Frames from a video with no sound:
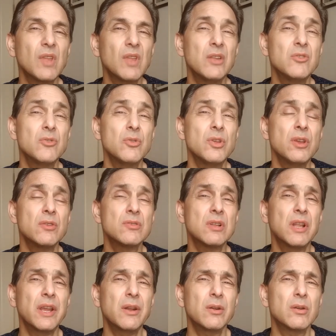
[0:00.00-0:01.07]
And 2 years
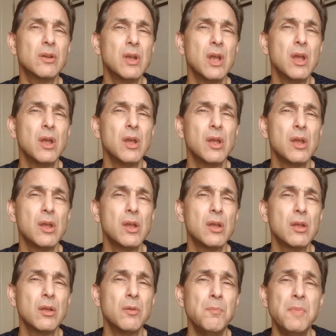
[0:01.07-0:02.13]
later,
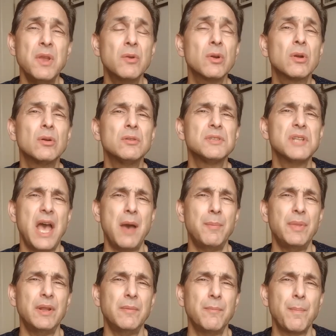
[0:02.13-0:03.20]
miracles
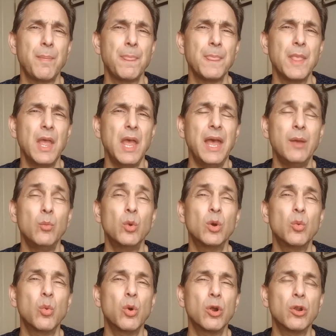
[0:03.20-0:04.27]
happen, and we're
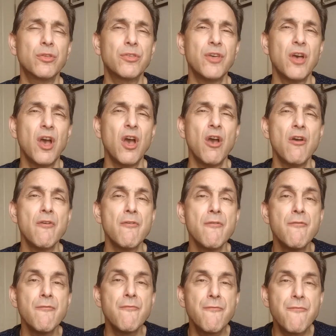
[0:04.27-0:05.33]
worth
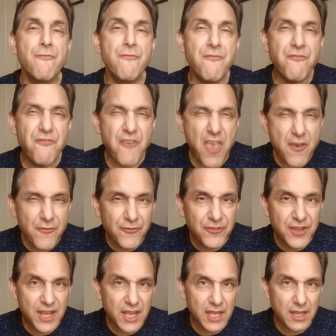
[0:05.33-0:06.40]

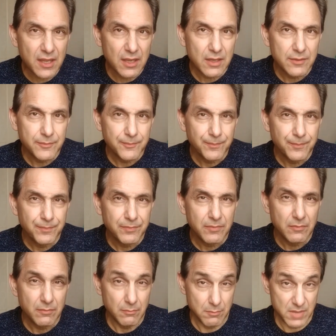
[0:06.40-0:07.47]
$50
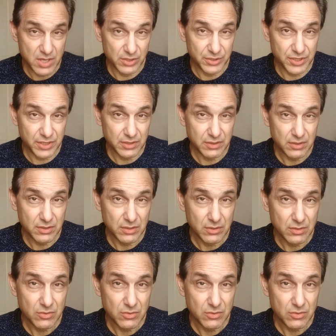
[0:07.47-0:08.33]
million